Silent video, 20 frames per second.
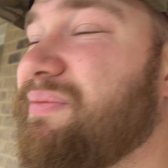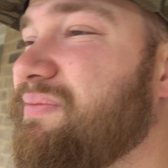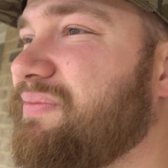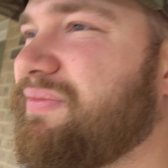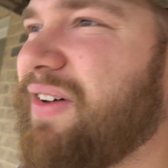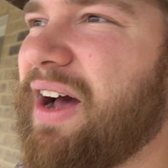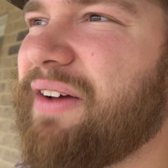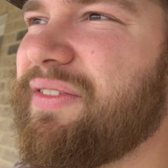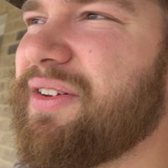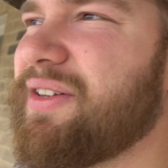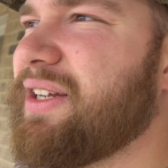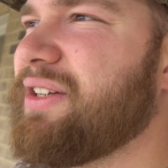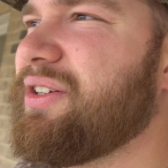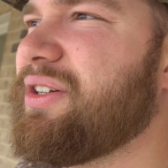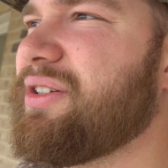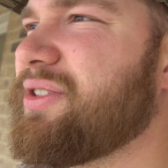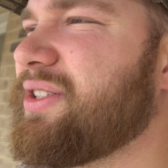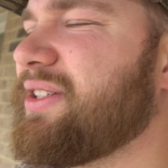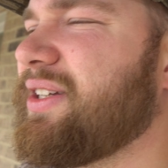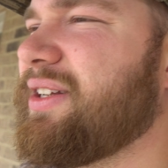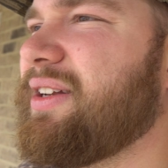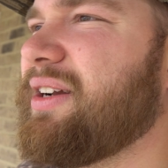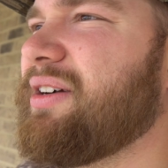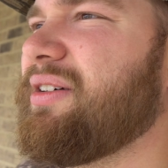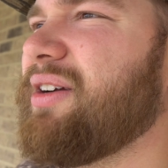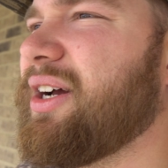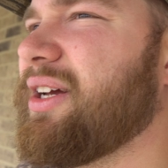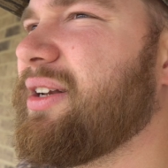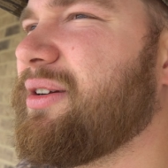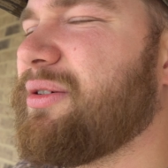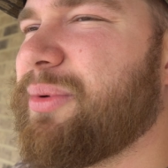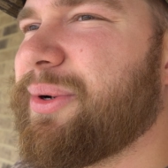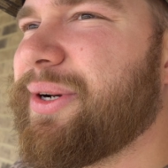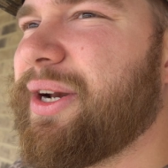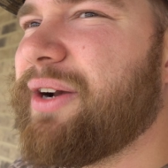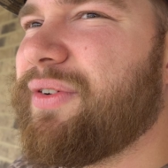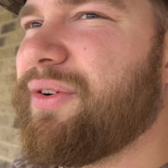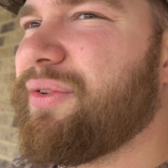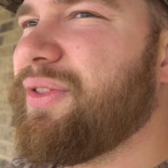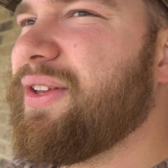5 to 10 years into deer hunting or
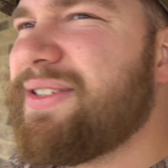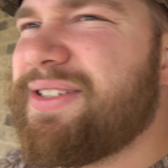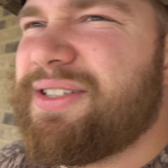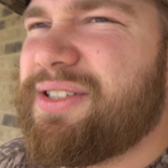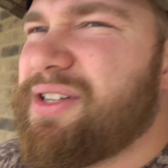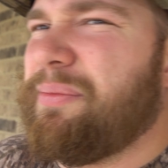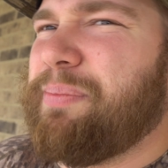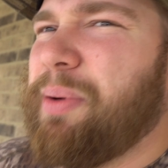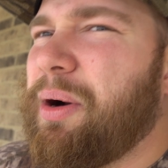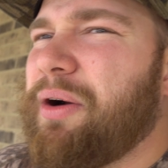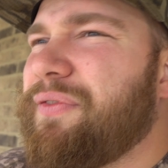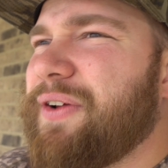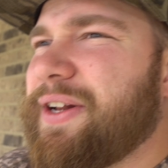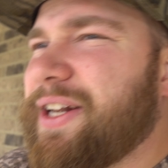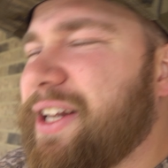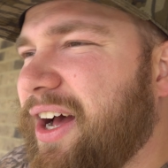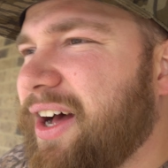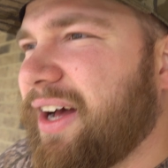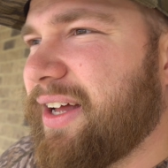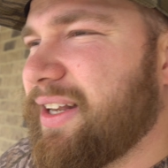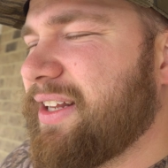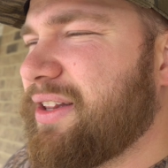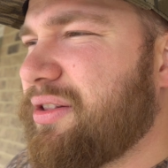whatever, this is the perfect gun.